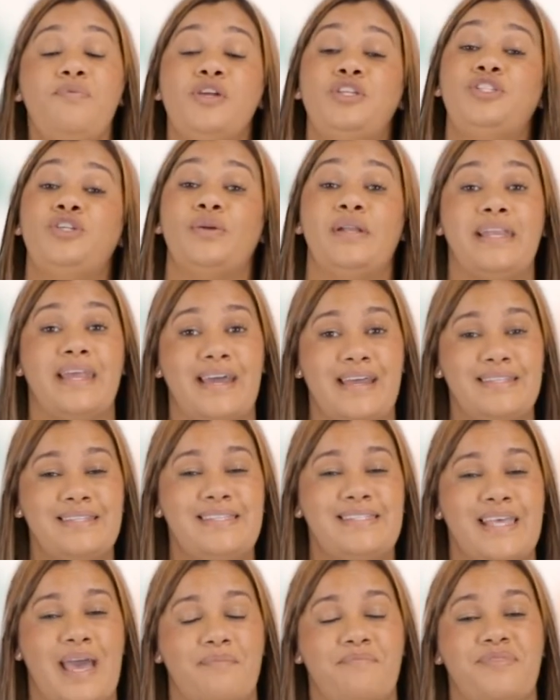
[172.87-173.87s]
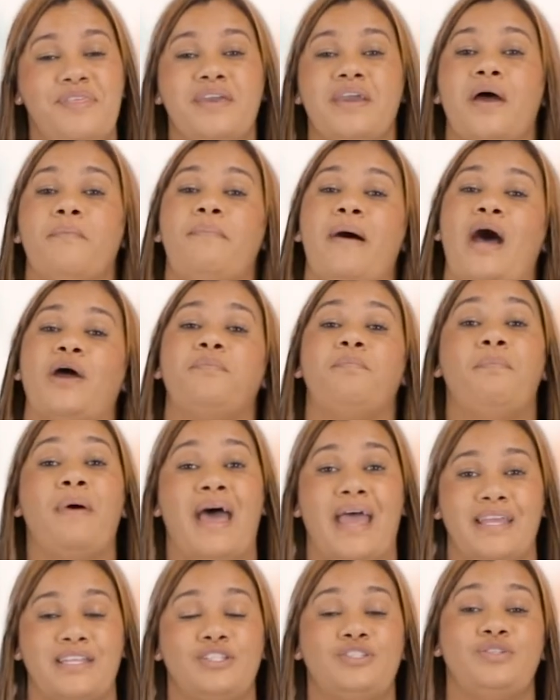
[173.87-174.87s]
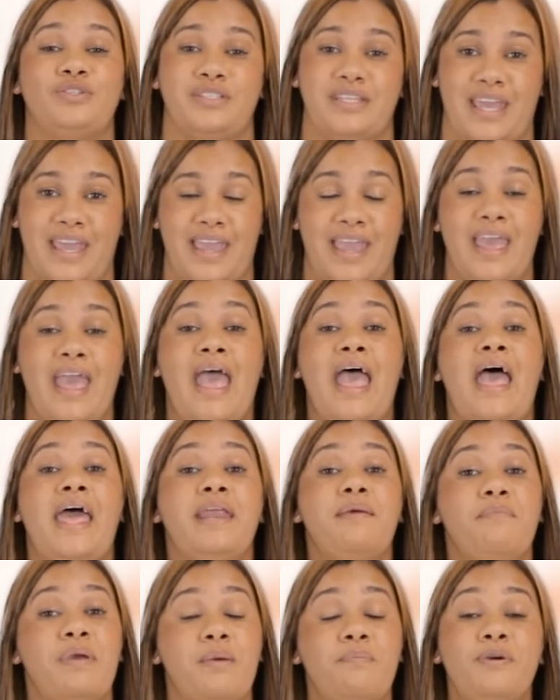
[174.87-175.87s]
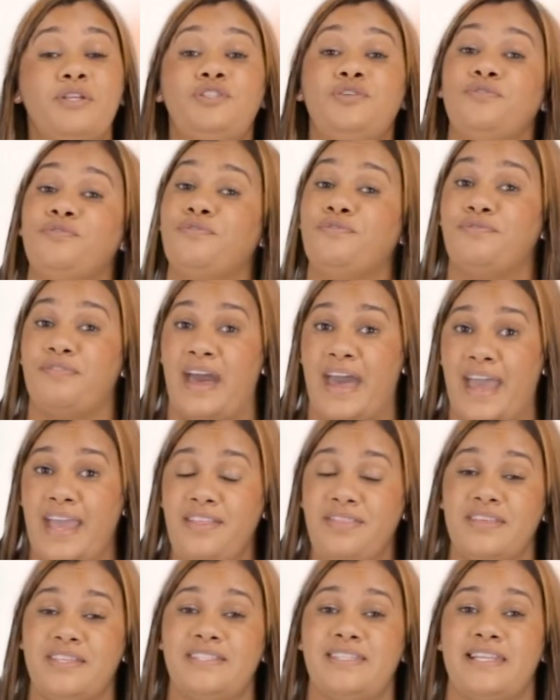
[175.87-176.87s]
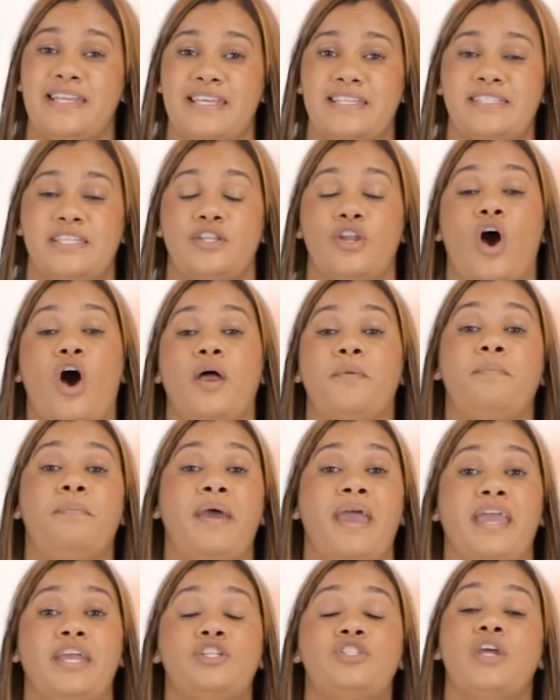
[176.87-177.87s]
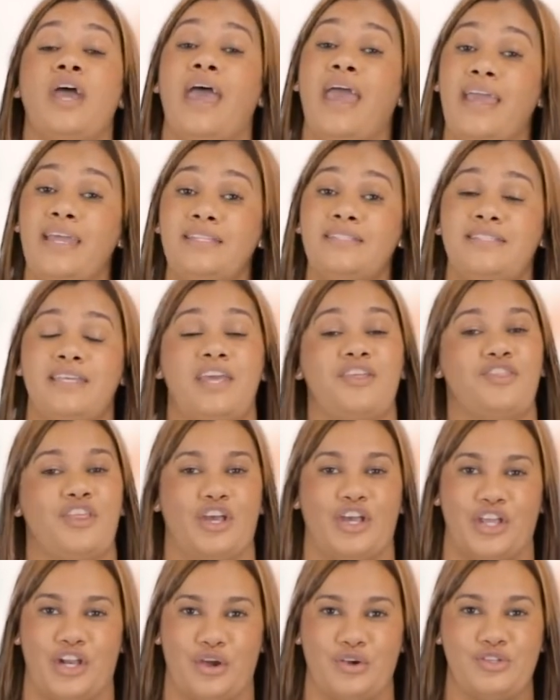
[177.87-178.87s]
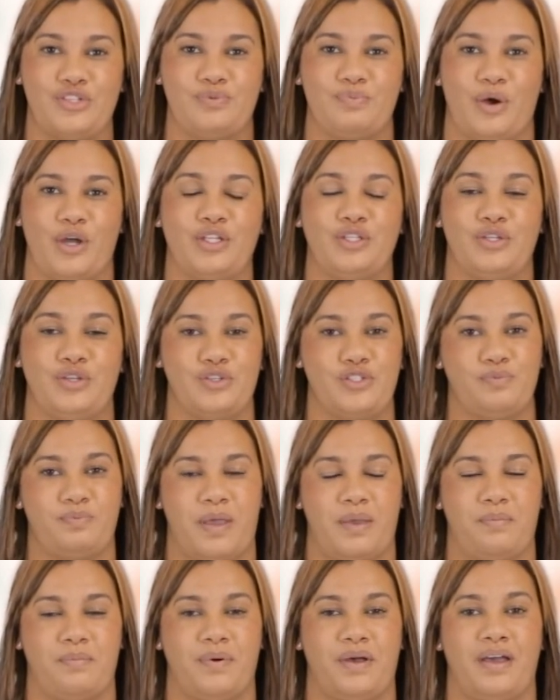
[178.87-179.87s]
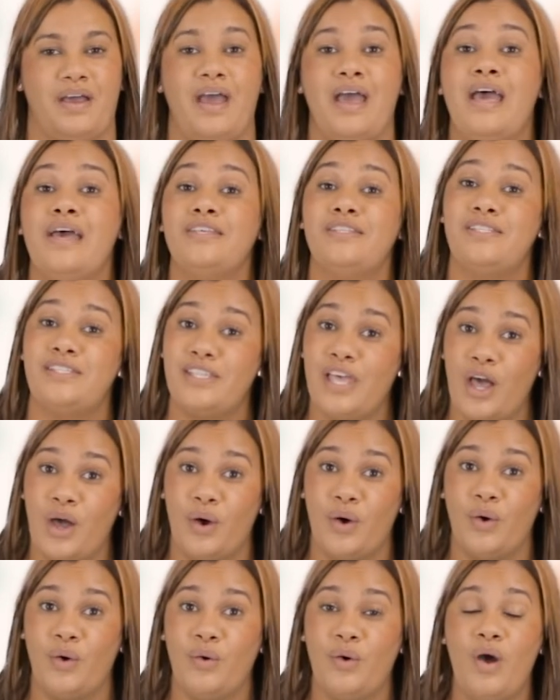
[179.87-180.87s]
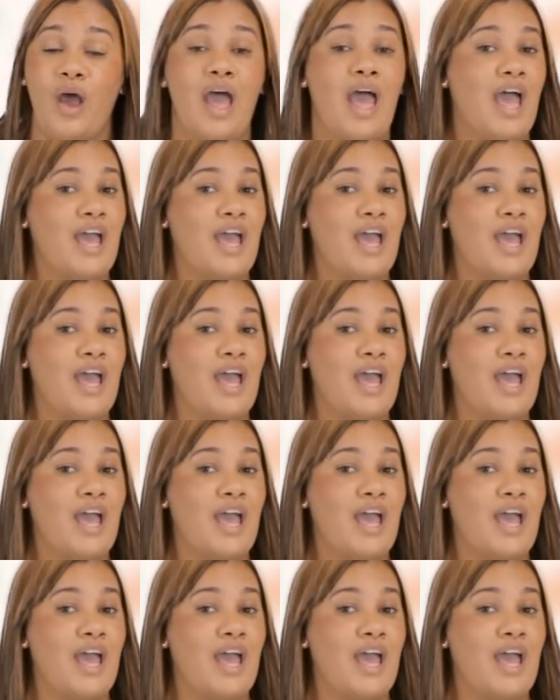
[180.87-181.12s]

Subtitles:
that you learned something about pun today. Remember to find this lesson on page 8 in the Growsmart newspaper. So,